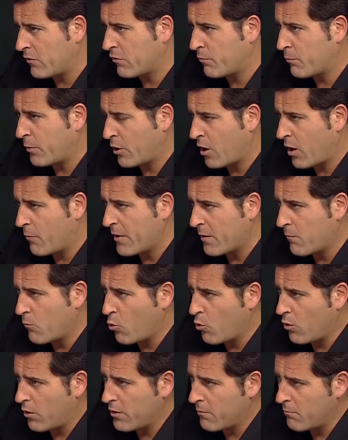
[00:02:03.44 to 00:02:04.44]
becoming
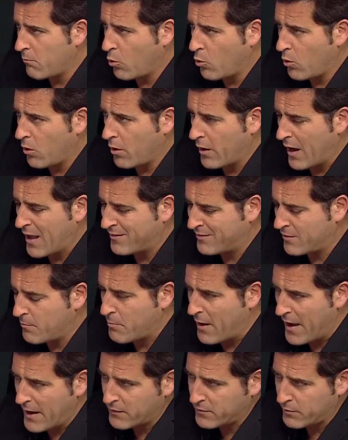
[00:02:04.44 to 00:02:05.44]
more and more, as the
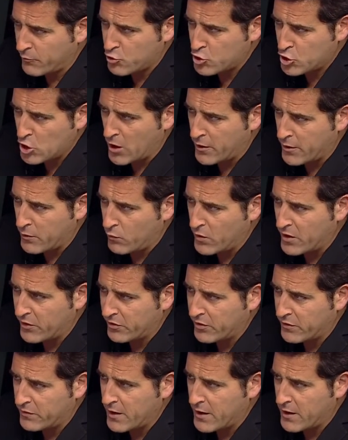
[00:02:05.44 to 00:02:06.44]
banks have shut in
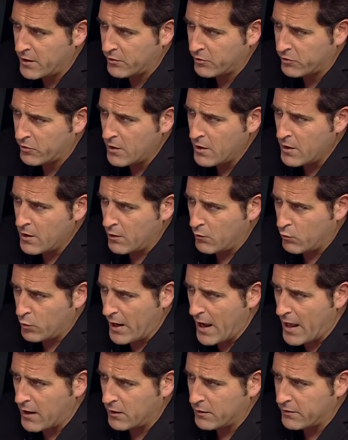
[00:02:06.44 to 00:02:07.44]
recent days,
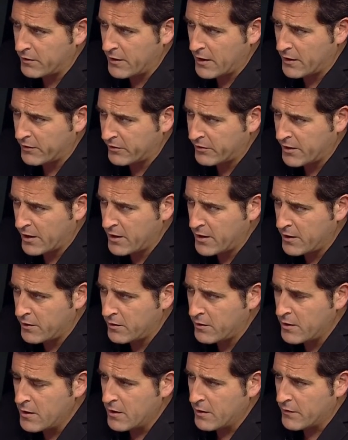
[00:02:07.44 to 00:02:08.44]
reality has set
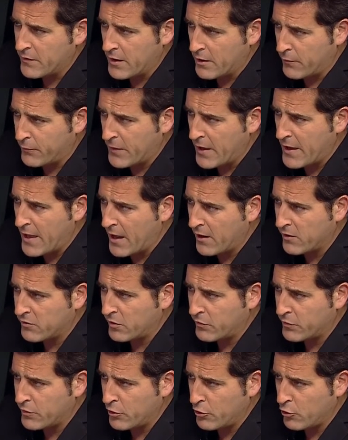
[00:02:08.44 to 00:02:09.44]
in that if they
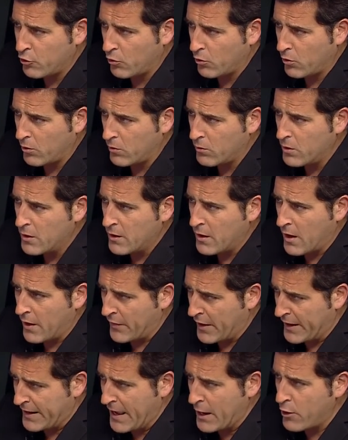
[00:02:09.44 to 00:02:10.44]
exit the euro and
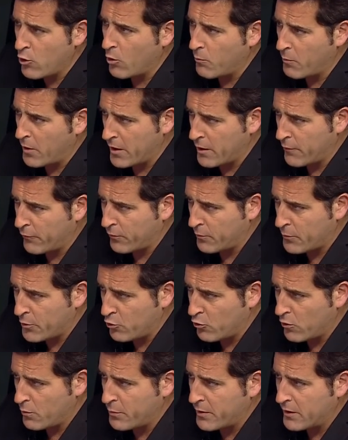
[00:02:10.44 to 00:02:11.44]
they get no money from the
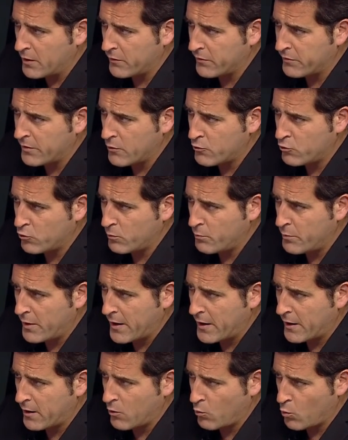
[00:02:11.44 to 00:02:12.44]
European Central
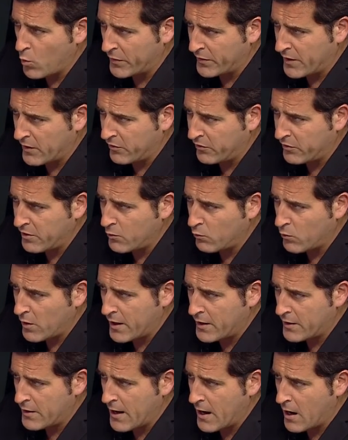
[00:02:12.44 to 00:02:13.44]
Bank, what they see
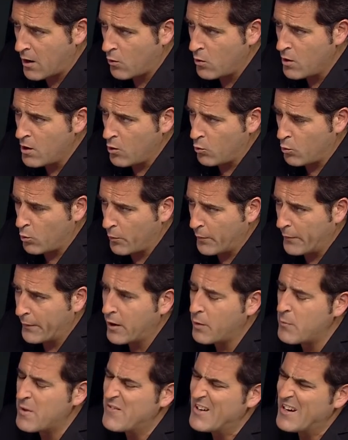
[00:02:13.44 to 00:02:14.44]
right now will
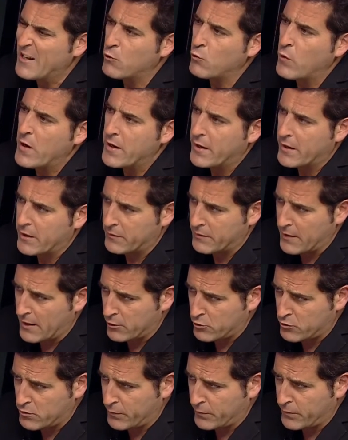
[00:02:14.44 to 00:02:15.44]
become even a greater
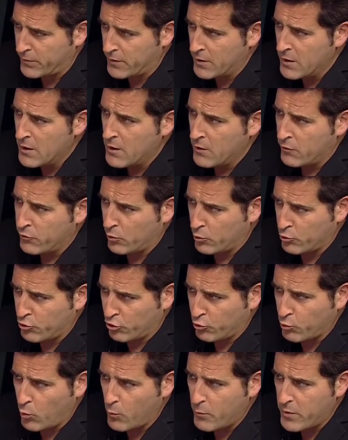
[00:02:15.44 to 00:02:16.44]
catastrophe. So it
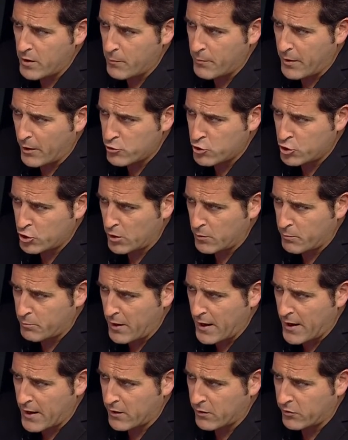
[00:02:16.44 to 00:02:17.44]
just won't be about shut
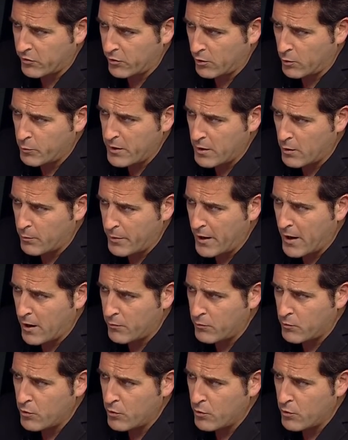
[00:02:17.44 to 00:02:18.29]
banks. It'll be about